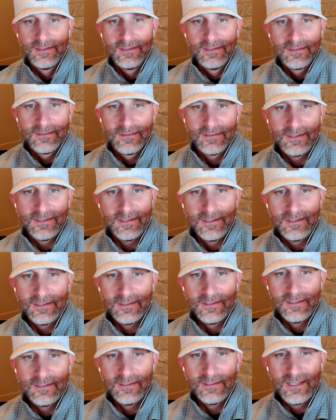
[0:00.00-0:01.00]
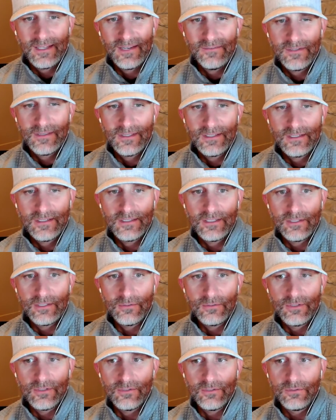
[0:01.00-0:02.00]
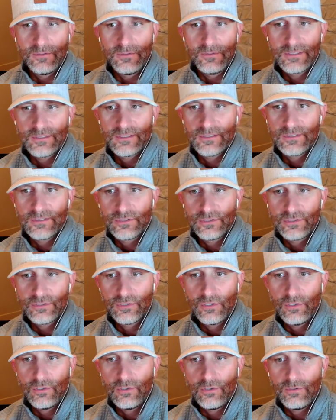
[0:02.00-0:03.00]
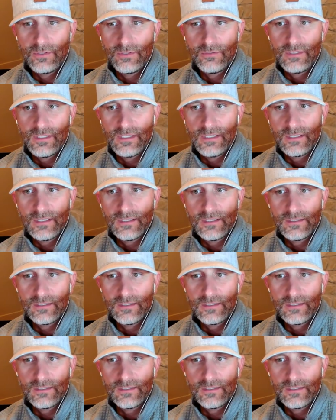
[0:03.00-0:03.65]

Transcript: like everything that you do is so unique.